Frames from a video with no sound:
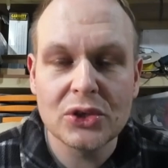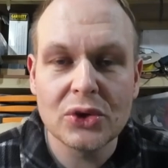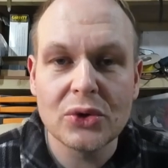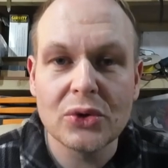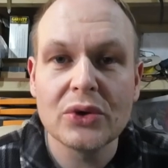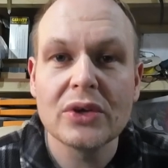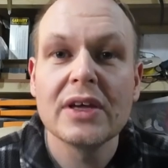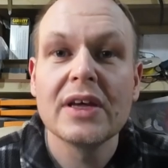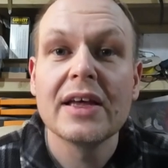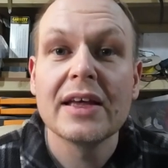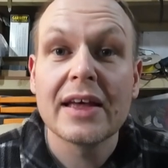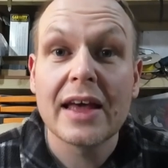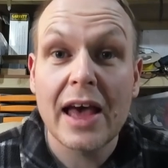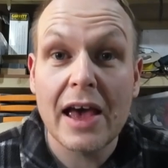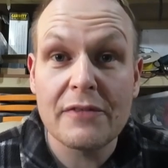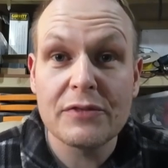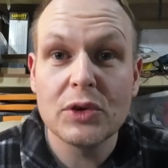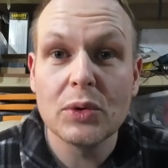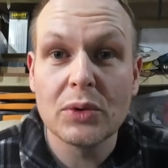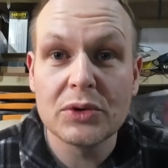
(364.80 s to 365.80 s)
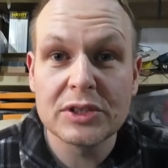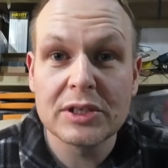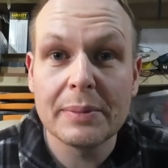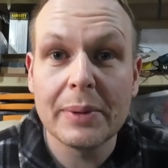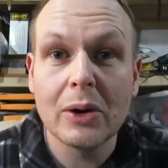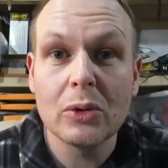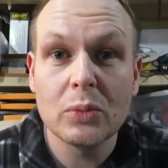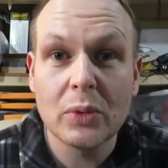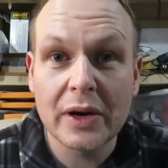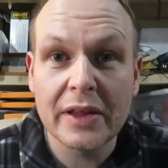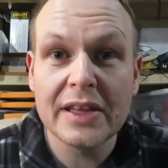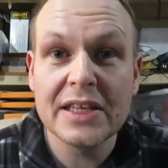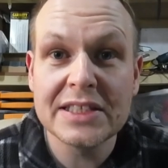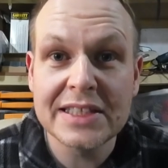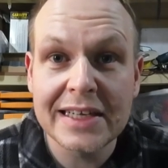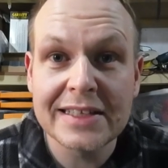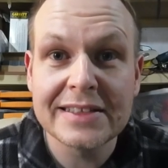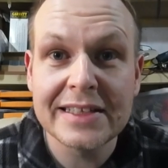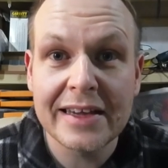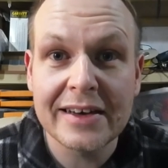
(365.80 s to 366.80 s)
do if you want to build one of these
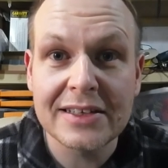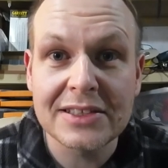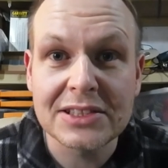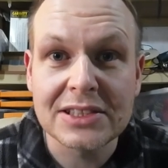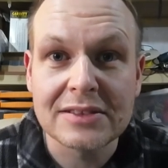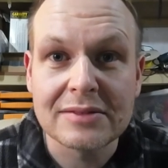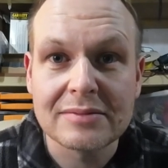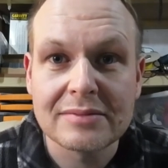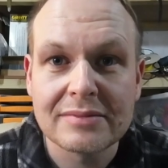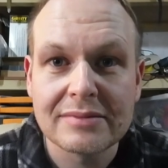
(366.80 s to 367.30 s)
antennas.